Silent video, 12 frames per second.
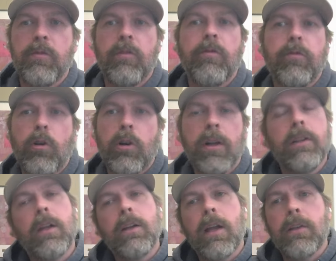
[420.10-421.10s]
Florida
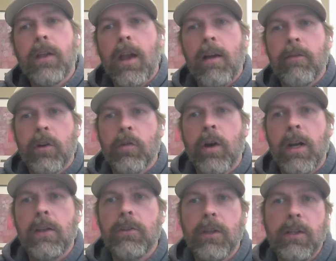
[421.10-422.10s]
that does have the
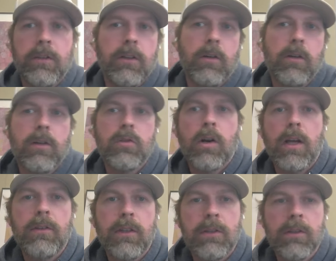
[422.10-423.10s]
rainy season and early
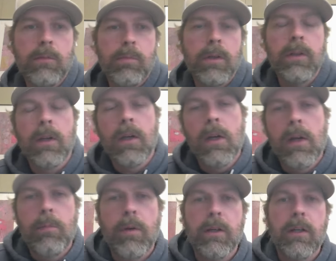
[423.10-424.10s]
dry season,
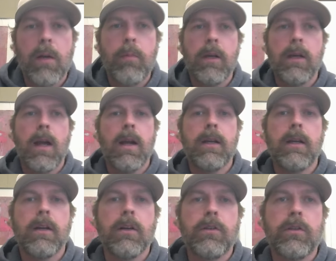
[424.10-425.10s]
but coming out
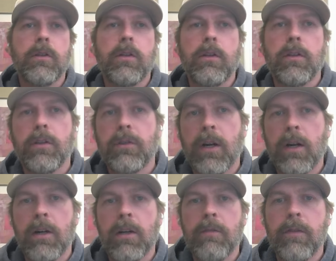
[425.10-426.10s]
here to this
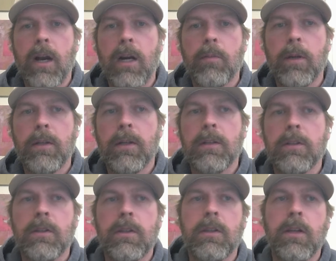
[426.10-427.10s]
arid environment, and
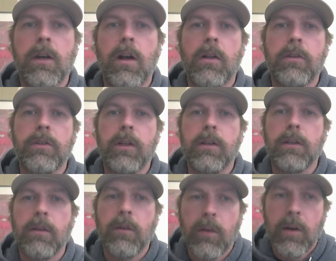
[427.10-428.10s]
then all of a
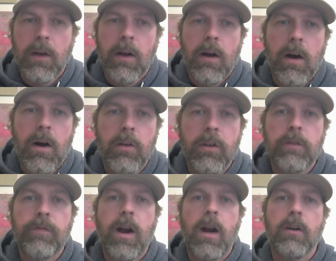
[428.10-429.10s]
sudden all
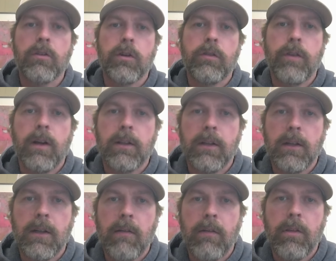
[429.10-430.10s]
these fires are
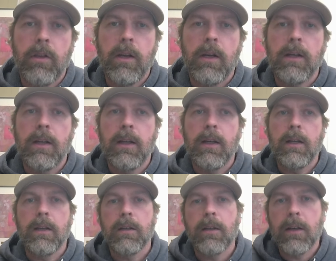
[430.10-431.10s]
affecting everything,
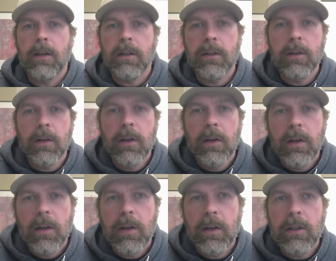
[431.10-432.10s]
and
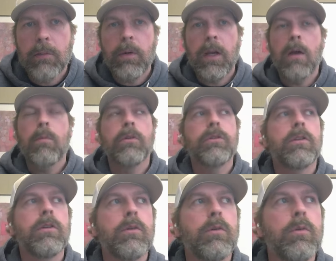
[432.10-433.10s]
to be able
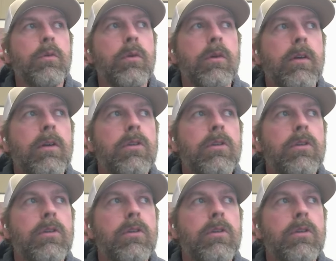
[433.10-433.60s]
to